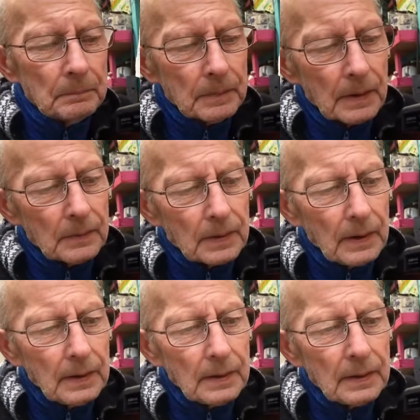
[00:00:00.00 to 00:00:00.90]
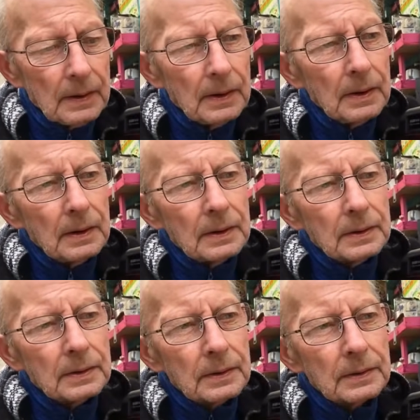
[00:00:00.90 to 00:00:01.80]
Okay,
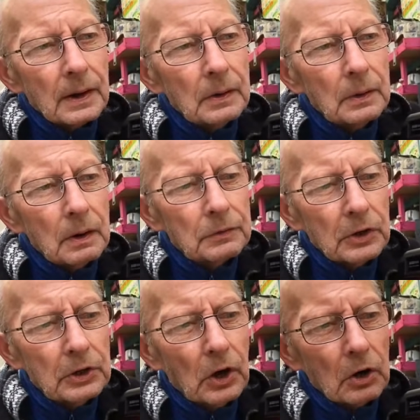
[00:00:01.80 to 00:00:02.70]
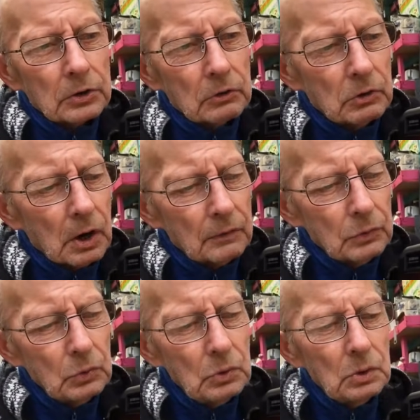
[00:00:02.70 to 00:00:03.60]
so I've decocked the
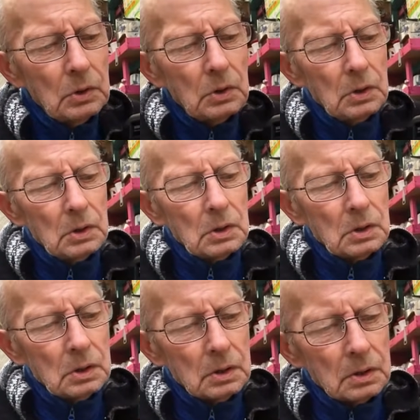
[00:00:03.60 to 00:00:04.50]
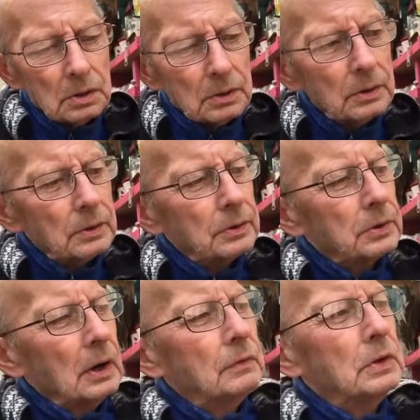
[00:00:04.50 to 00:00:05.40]
rifle,
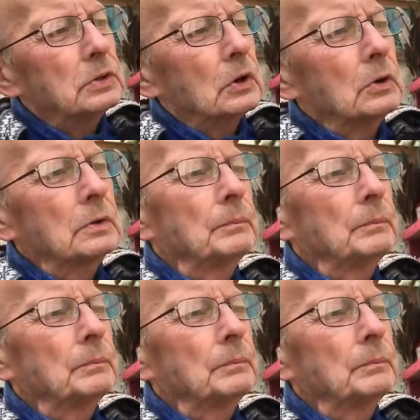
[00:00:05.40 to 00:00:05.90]
safety's on,